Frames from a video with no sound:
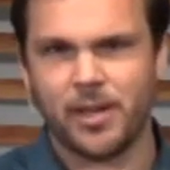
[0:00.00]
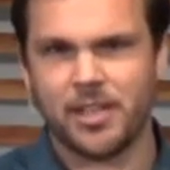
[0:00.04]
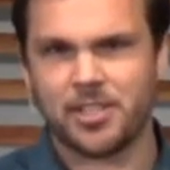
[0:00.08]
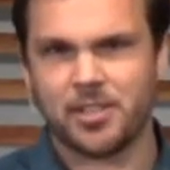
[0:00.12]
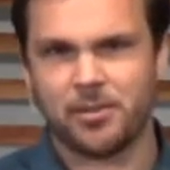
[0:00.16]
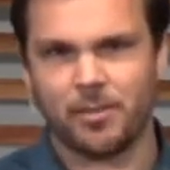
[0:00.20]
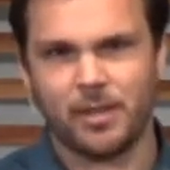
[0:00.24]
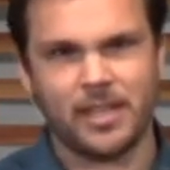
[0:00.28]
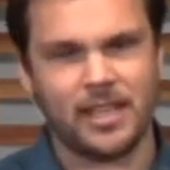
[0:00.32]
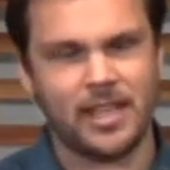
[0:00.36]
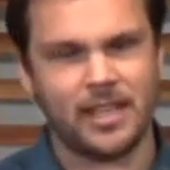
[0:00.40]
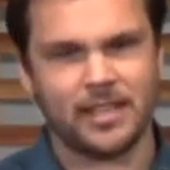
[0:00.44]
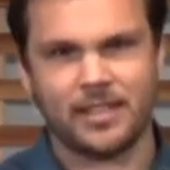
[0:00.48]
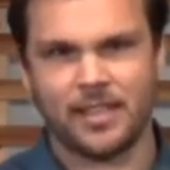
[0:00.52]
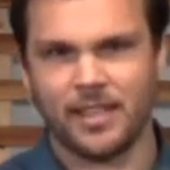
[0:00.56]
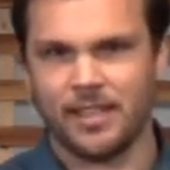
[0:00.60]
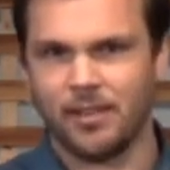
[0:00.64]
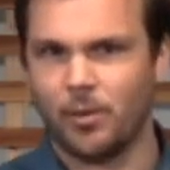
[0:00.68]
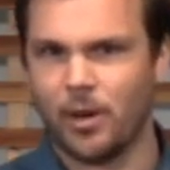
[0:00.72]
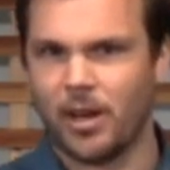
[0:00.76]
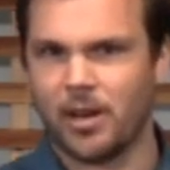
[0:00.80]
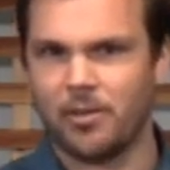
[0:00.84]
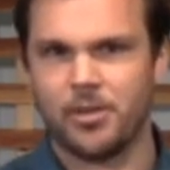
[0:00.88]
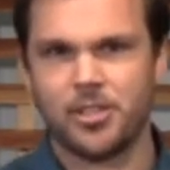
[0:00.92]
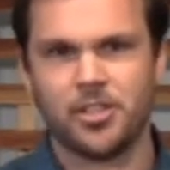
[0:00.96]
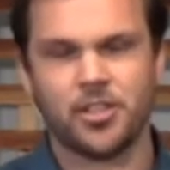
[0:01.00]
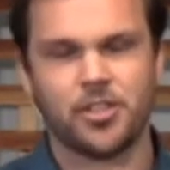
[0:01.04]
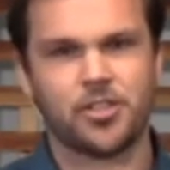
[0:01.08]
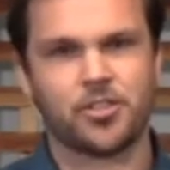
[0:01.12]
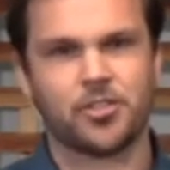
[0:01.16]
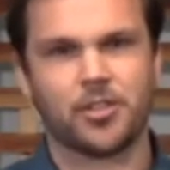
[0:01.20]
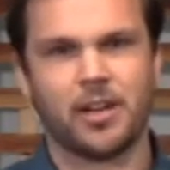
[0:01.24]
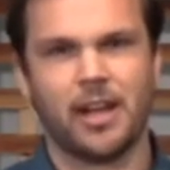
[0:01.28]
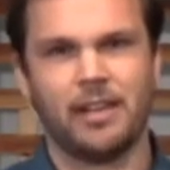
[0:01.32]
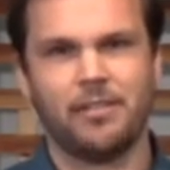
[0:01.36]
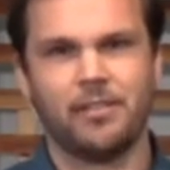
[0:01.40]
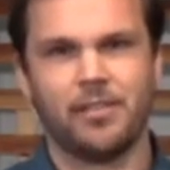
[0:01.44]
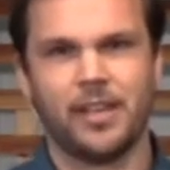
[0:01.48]
So my dad said, Why don't we just
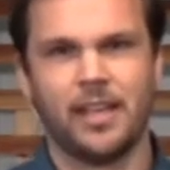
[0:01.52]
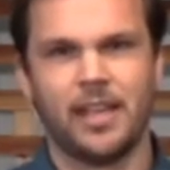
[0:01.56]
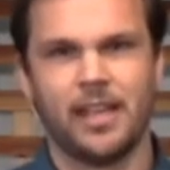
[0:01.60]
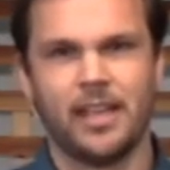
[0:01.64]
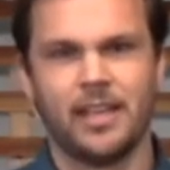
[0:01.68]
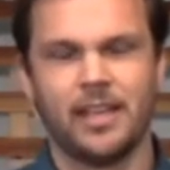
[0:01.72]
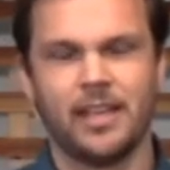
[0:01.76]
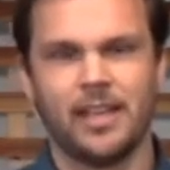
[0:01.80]
drive in?